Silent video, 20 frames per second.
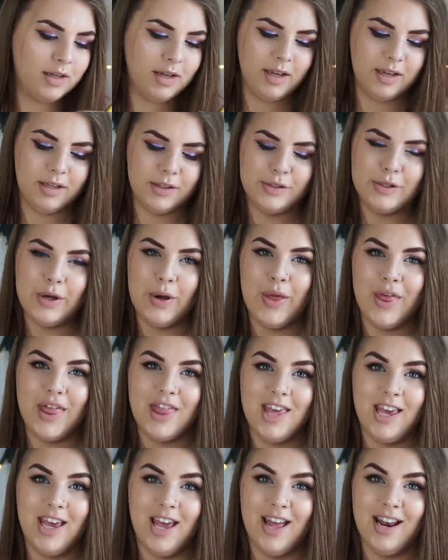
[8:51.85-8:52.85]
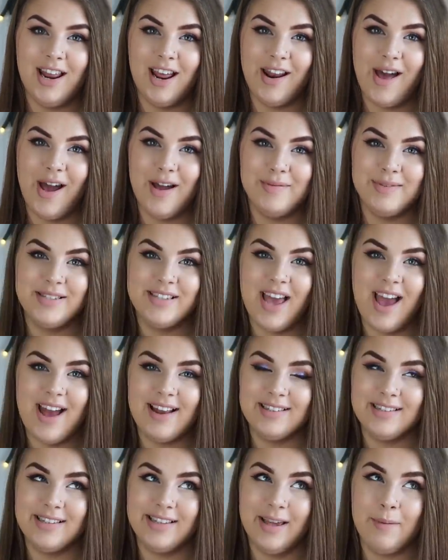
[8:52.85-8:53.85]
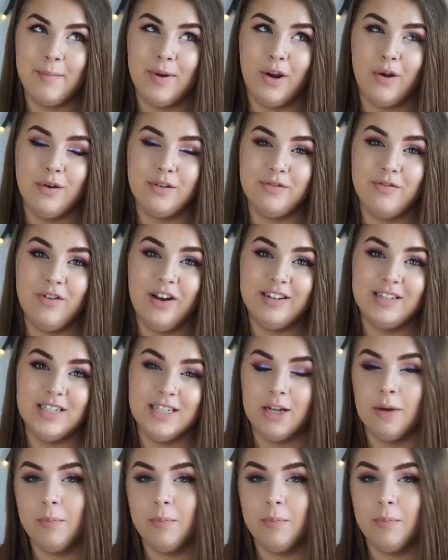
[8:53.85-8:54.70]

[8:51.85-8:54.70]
it's so thin and I'm scared it's going to get my nose infected.